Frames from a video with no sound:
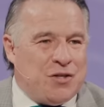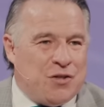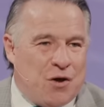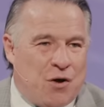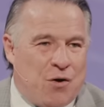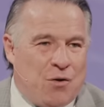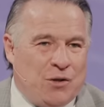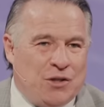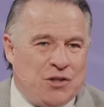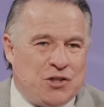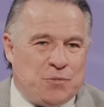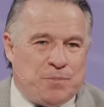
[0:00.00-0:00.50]
to the
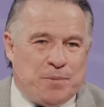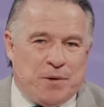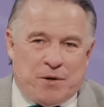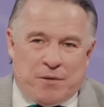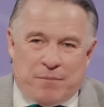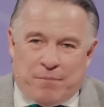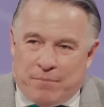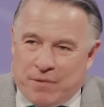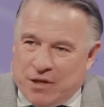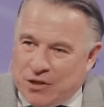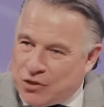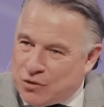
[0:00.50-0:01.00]
Holy
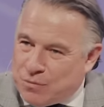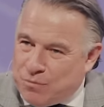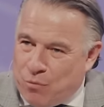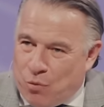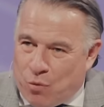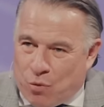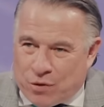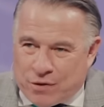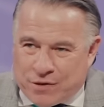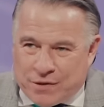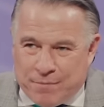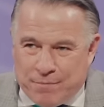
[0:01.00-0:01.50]
Spirit means
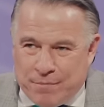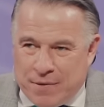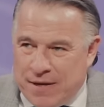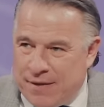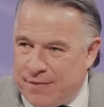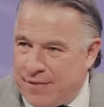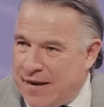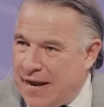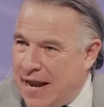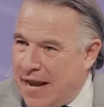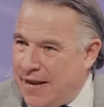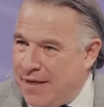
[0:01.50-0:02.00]
more to
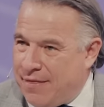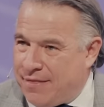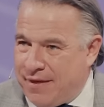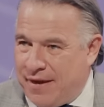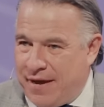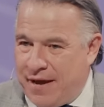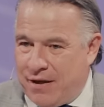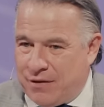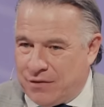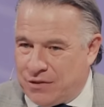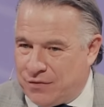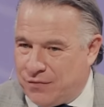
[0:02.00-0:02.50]
me than
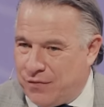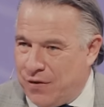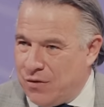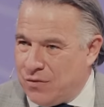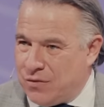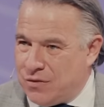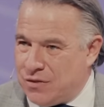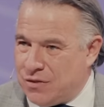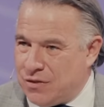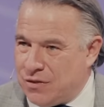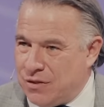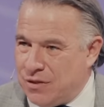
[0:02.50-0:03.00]
anything else,
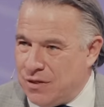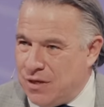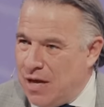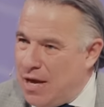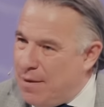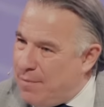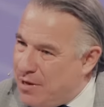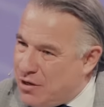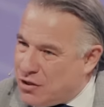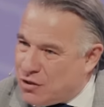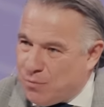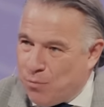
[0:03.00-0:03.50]
folks.
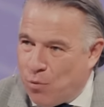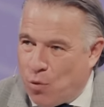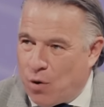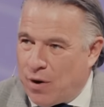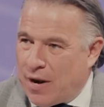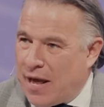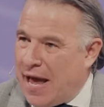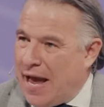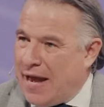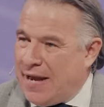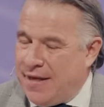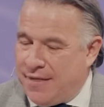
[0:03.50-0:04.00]
It means
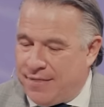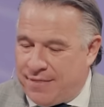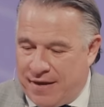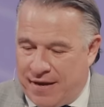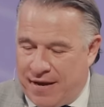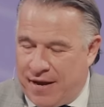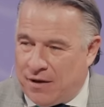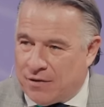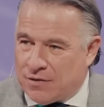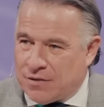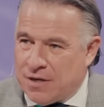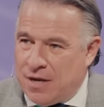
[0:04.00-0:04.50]
more to
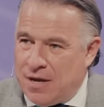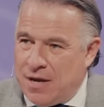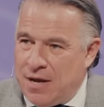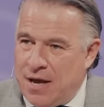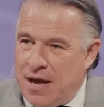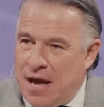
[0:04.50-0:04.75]
anything else.